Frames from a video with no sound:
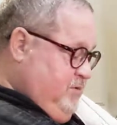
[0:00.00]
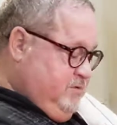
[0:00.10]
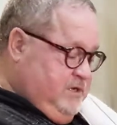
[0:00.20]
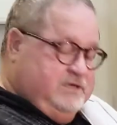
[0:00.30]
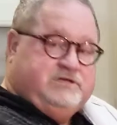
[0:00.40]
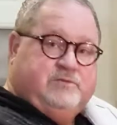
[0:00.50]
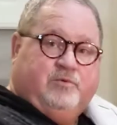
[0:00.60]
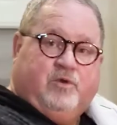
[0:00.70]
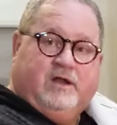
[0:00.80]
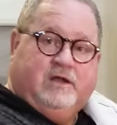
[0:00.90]
going to take
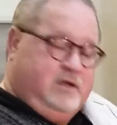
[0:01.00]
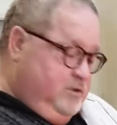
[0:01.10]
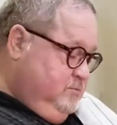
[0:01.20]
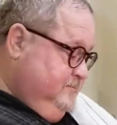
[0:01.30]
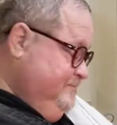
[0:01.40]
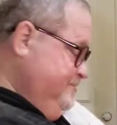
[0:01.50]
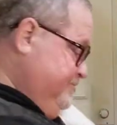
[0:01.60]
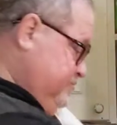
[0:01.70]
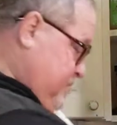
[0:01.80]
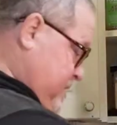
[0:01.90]
some oregano.
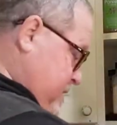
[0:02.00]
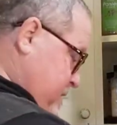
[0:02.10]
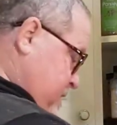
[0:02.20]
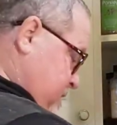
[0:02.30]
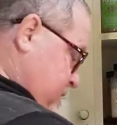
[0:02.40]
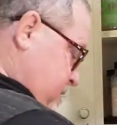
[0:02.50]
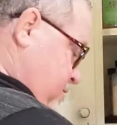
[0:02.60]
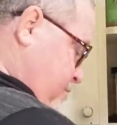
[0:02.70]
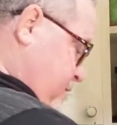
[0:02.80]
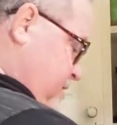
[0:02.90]

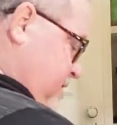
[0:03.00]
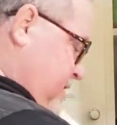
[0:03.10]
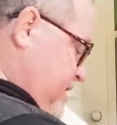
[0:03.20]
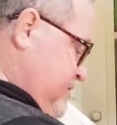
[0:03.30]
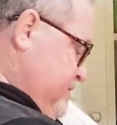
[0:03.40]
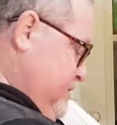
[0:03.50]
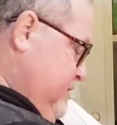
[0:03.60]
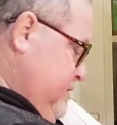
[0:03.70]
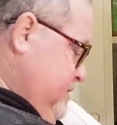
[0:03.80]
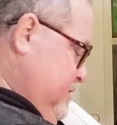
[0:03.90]
I'm going to put a
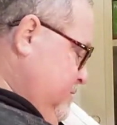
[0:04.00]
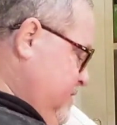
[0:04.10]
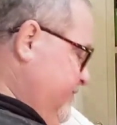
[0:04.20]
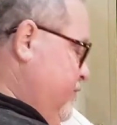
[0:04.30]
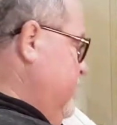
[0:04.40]
little bit of